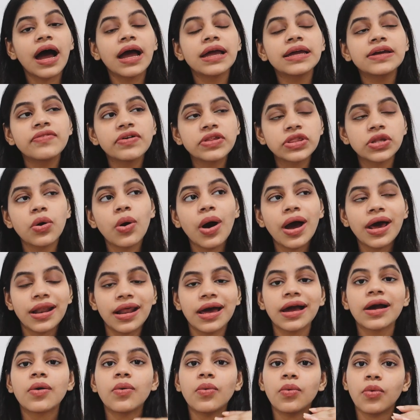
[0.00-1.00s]
Even though I
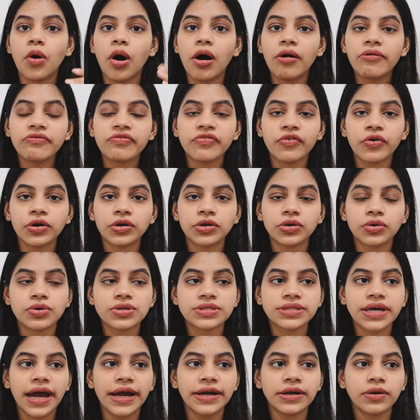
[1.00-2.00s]
like warm
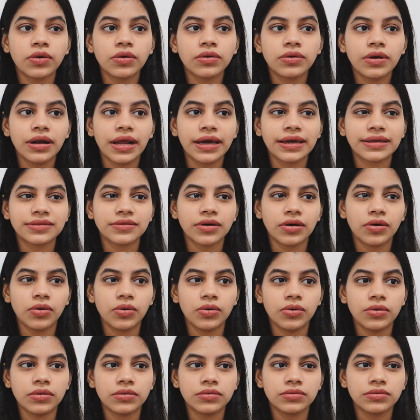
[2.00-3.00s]
photos, I don't like the
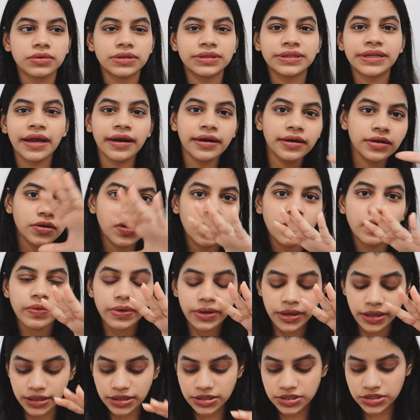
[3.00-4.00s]
whole tint
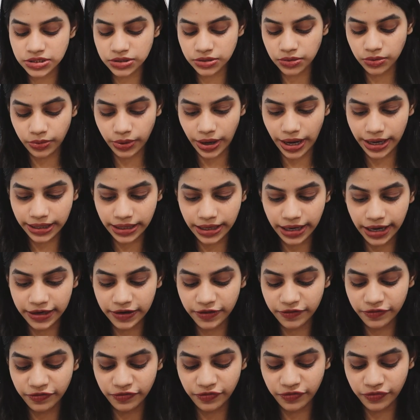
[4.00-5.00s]
over it, so I kind
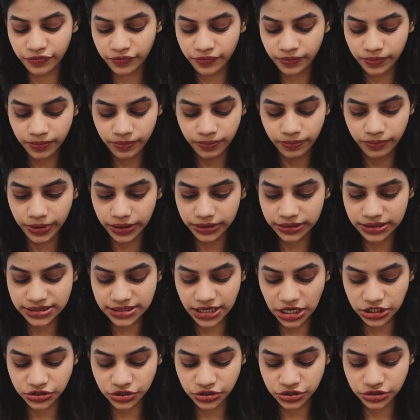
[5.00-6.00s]
of bring the
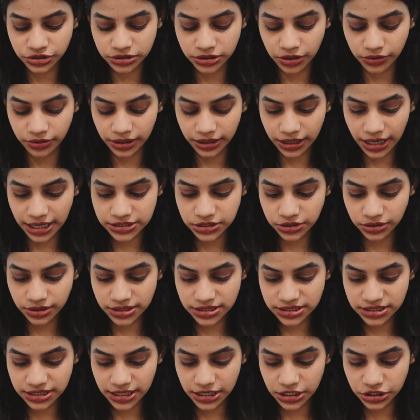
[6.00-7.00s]
saturation down. Like as you
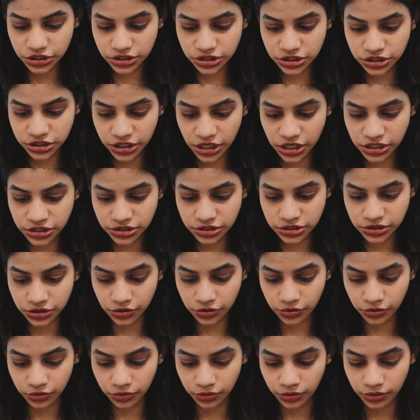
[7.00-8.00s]
can see, it just changes your
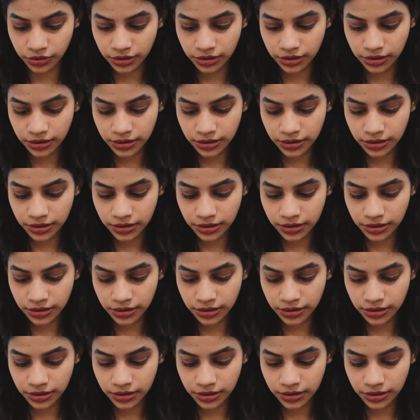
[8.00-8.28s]
whole